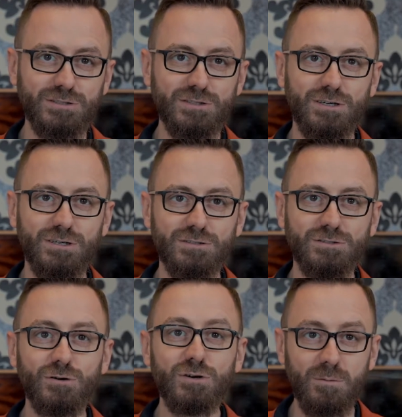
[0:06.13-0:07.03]
It's a
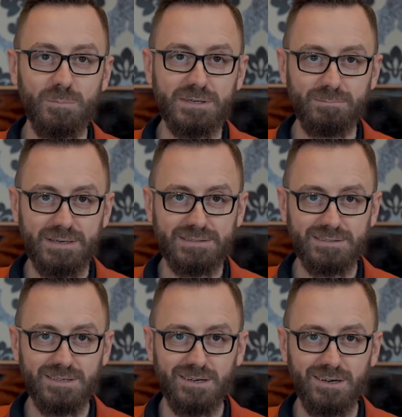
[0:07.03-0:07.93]
drone company
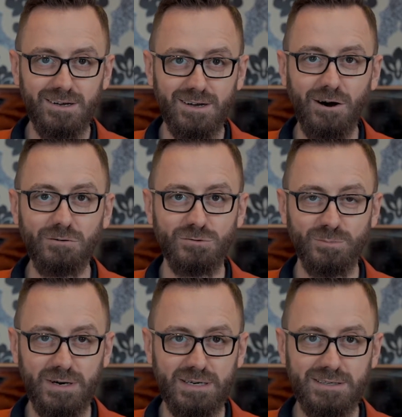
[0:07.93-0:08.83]
based out of Dubai.